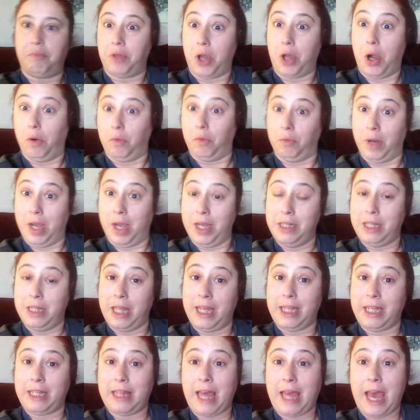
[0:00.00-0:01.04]
a rut
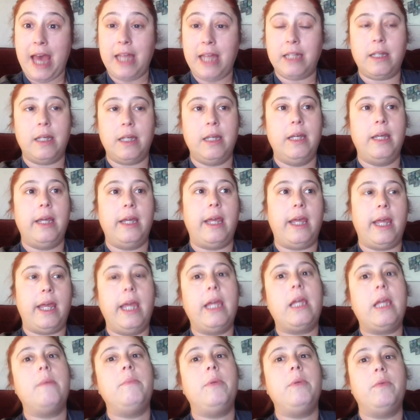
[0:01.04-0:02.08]
like that,
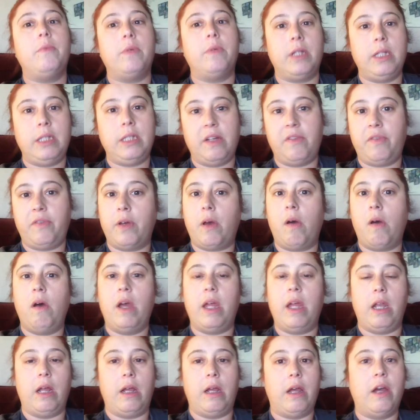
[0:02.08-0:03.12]
it can be really difficult
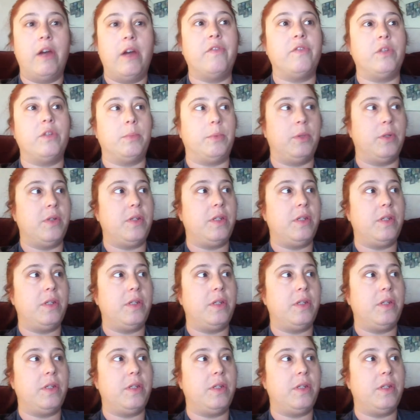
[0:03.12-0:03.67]
and uncomfortable.